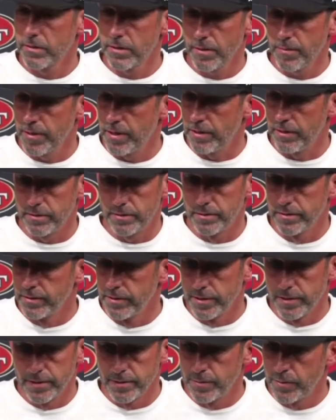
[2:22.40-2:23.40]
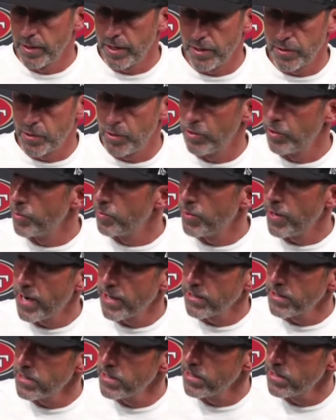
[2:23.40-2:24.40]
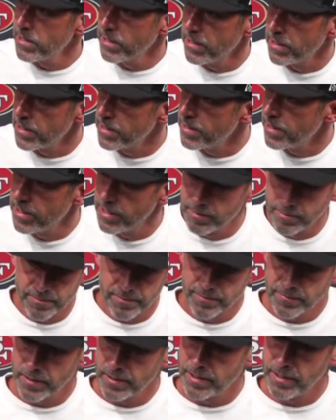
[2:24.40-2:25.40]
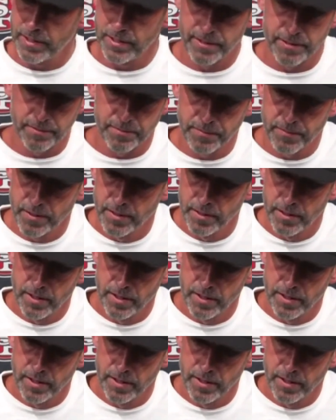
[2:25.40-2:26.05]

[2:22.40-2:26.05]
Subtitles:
We got 2 good practices against them.